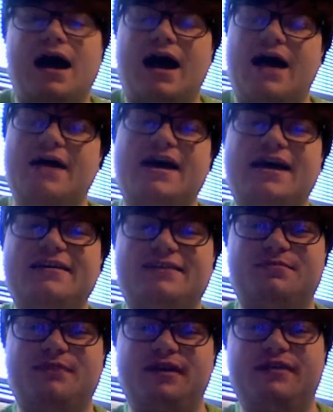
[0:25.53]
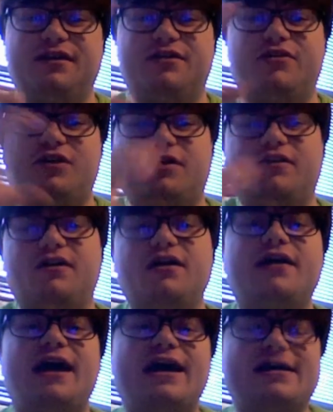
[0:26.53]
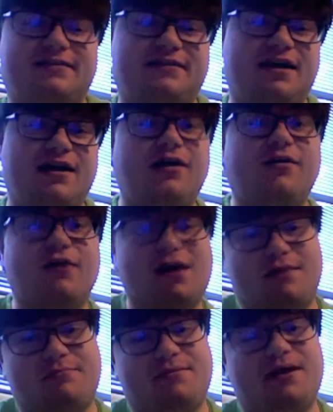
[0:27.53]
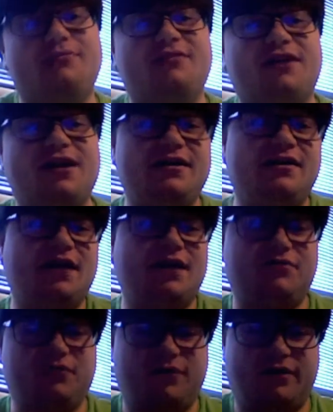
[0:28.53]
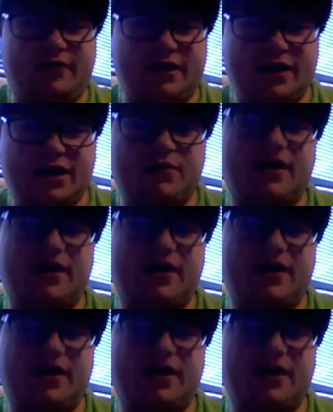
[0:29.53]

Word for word: Hi guys, it's me, Leo, currently. Okay, so um, I'm sorry to not do a video